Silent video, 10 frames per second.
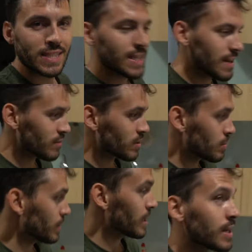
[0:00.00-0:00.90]
than never,
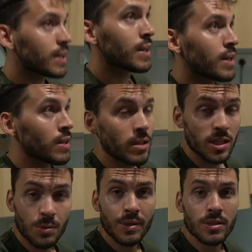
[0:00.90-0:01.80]
but
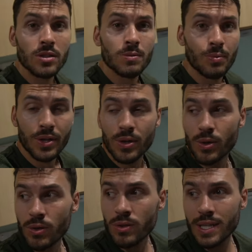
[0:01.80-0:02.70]
this place looks pretty
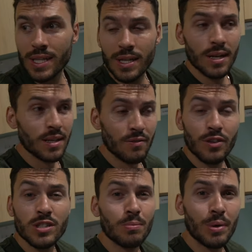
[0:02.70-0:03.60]
cool and uh, the
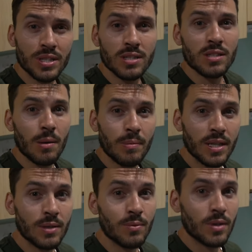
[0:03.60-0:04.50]
first impressions coming
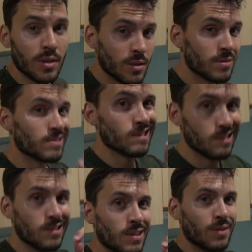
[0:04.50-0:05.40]
in were
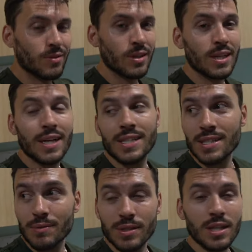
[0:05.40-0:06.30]
really nice.
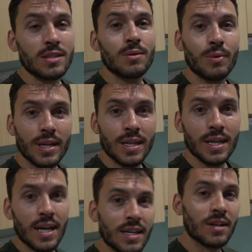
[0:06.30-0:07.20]
It was actually
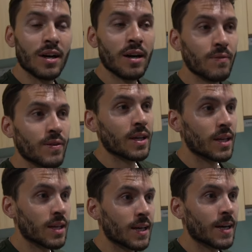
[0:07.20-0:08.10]
raining on and off
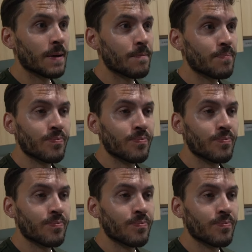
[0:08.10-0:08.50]
and uh,